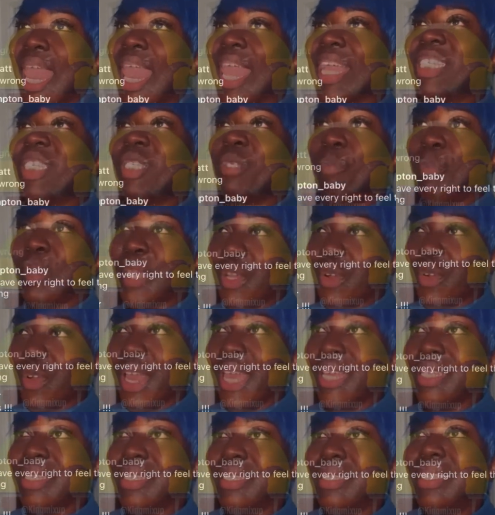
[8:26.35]

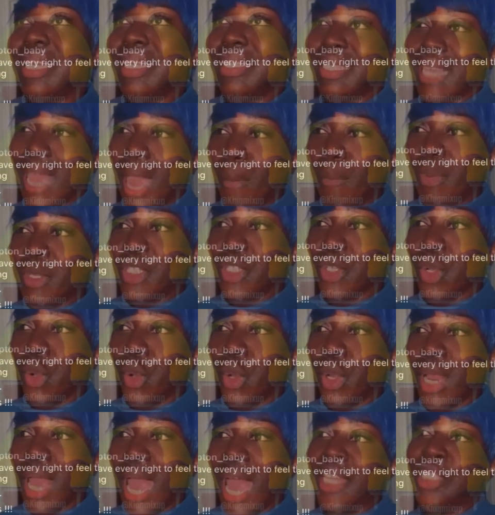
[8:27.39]
experience this
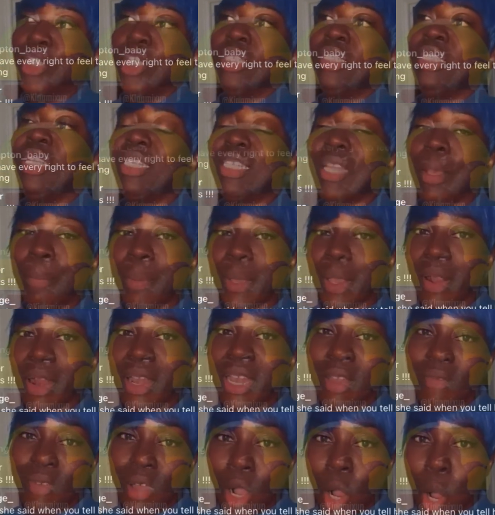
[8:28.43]
episode, I just disappear
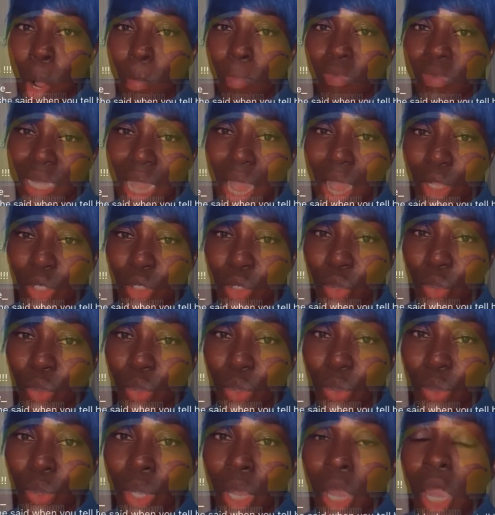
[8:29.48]
and never come talk to
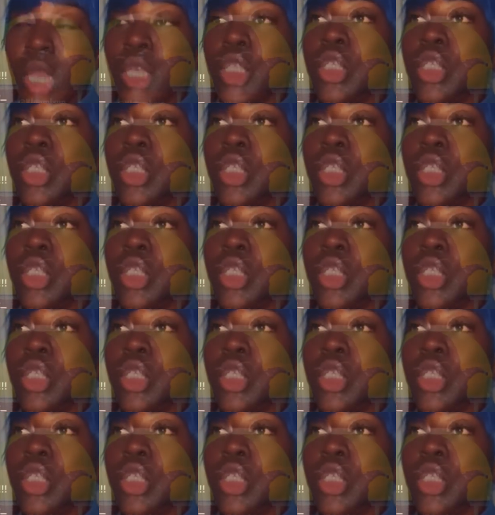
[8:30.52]
no.